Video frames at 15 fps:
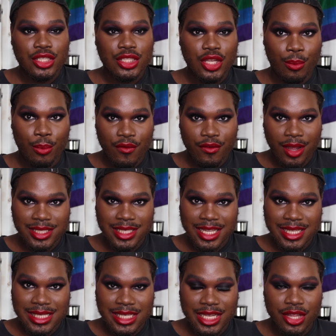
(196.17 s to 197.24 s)
So moving on to
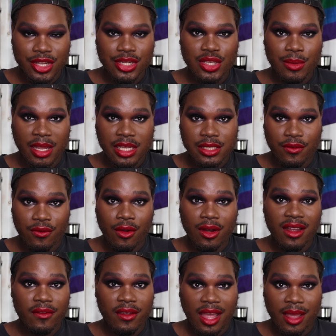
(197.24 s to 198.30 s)
concealer. So my
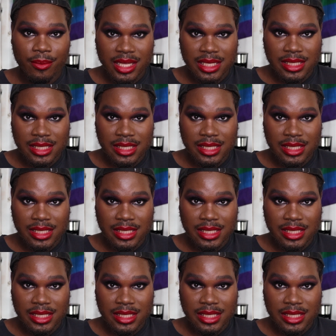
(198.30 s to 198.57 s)
Sephora VIB